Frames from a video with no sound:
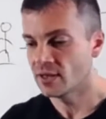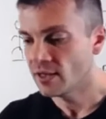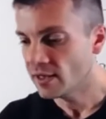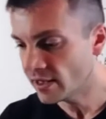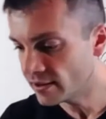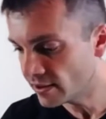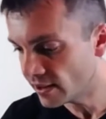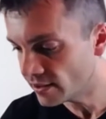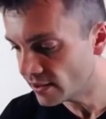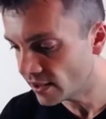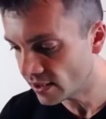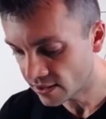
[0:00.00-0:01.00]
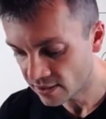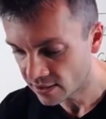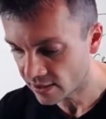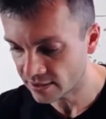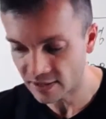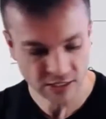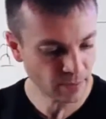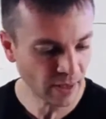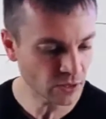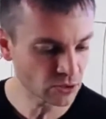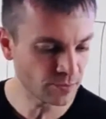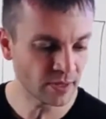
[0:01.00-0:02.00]
And his
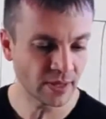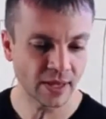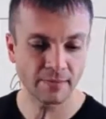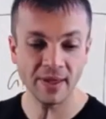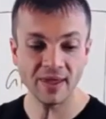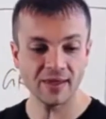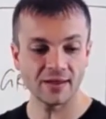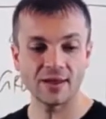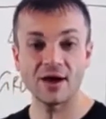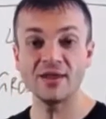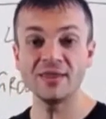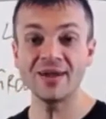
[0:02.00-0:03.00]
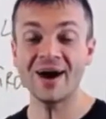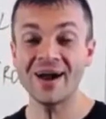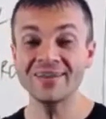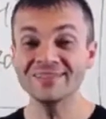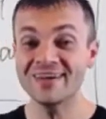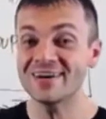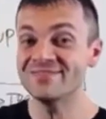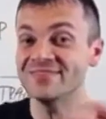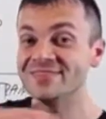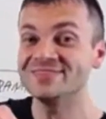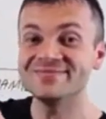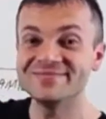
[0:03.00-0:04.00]
spouse would be like, man, honey, I love
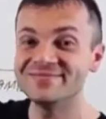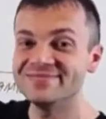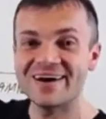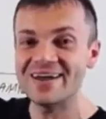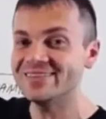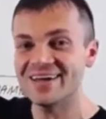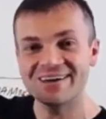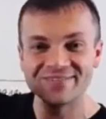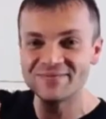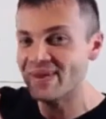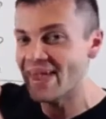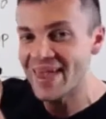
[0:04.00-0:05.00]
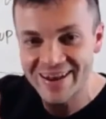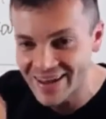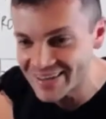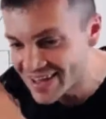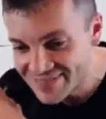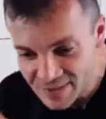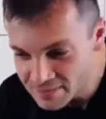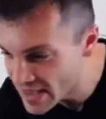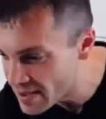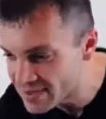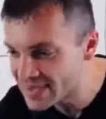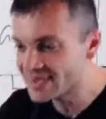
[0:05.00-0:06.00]
you, man, I love you,
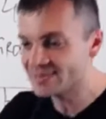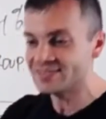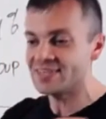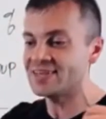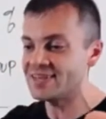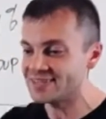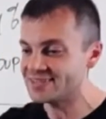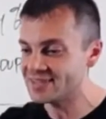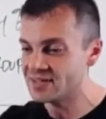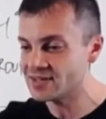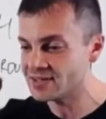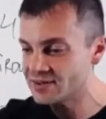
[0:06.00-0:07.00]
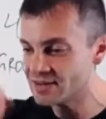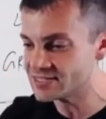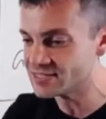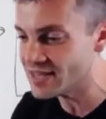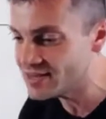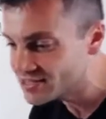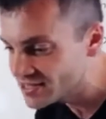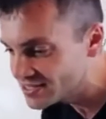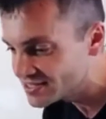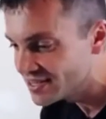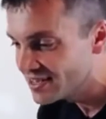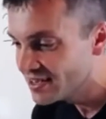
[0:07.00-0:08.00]
baby, you did it, congratulations.
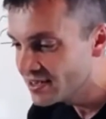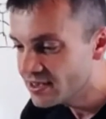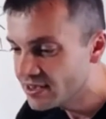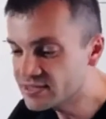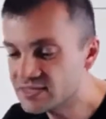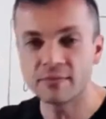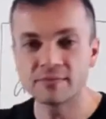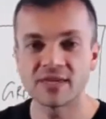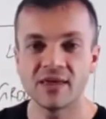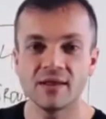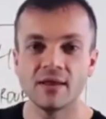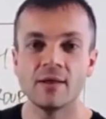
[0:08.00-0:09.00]
You see what I'm saying?